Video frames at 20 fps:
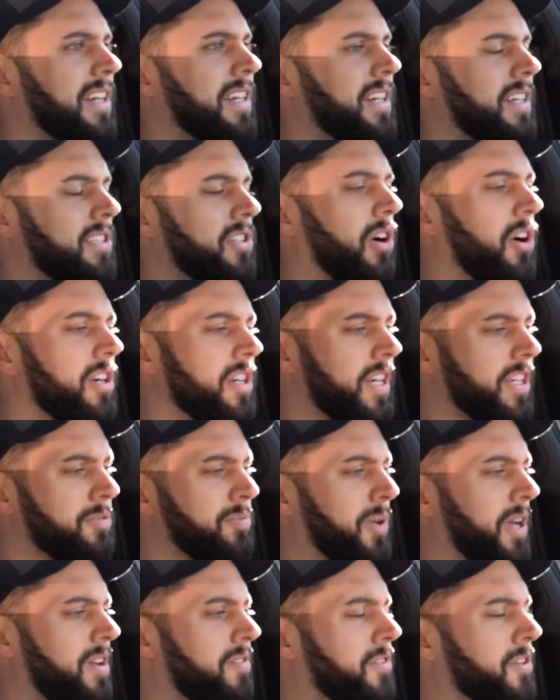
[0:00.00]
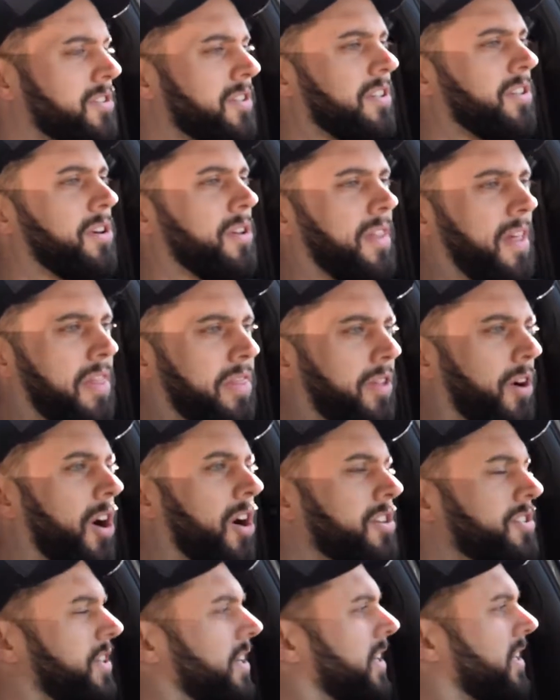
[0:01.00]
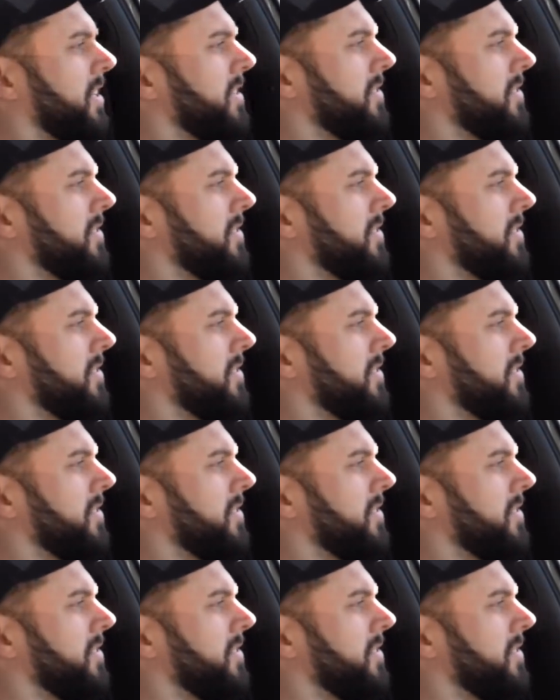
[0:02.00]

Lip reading: it's hard to explain, it feels a little lethargic.